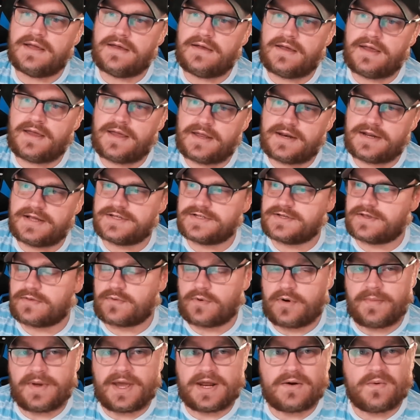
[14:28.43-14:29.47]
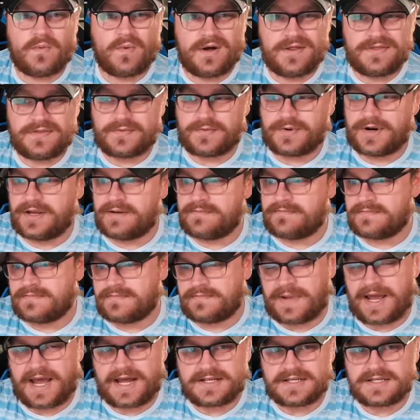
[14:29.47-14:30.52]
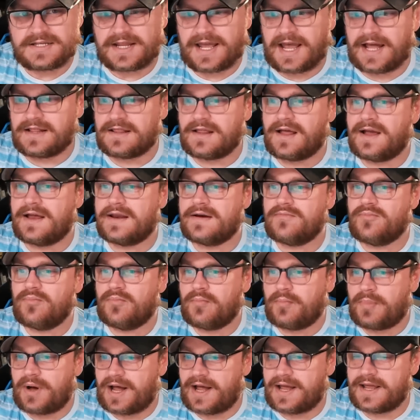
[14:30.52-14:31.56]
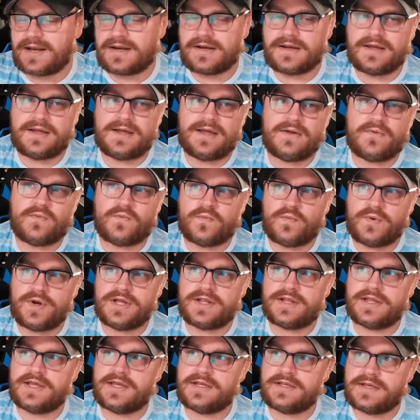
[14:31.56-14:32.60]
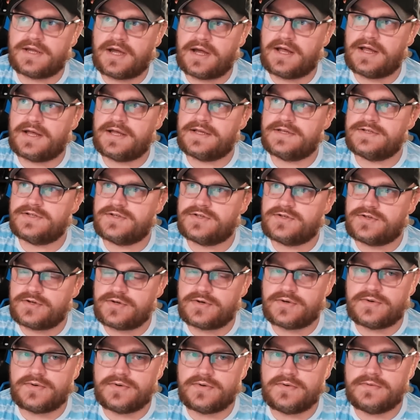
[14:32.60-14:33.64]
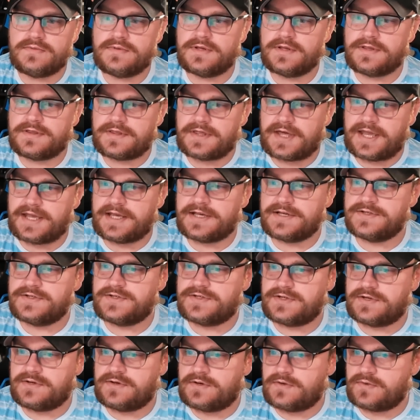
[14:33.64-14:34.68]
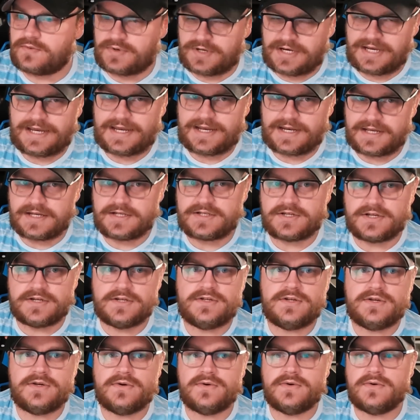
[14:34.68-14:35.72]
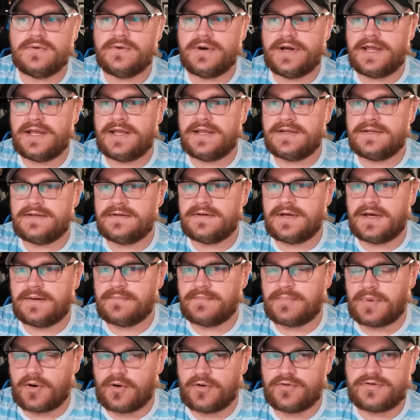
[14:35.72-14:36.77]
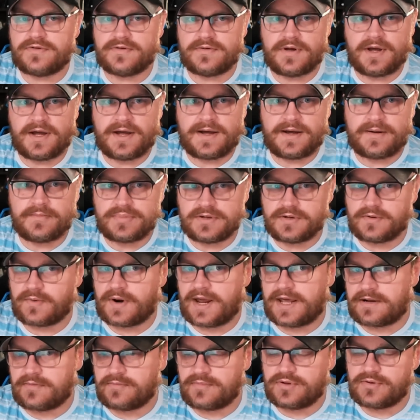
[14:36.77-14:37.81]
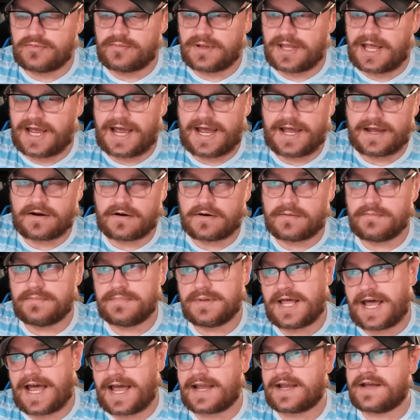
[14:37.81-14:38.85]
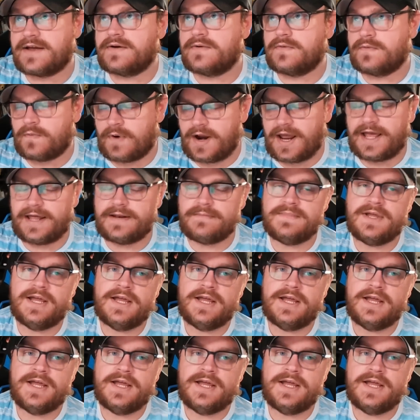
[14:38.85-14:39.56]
it is a 3 mana 1/3, bad stat line, but it really does do the things you need it to do in both blue-red and blue-black, or black-red.